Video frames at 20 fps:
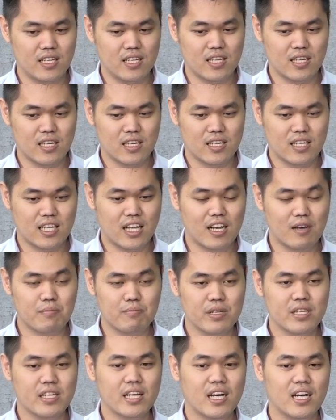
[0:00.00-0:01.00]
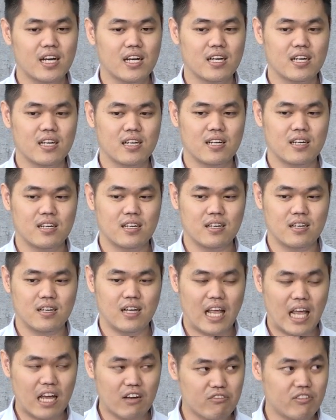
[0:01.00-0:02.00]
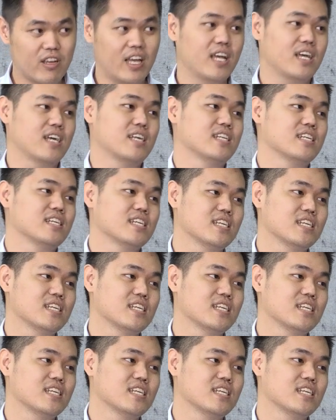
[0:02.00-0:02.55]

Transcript: dalam bidang healthcare ni.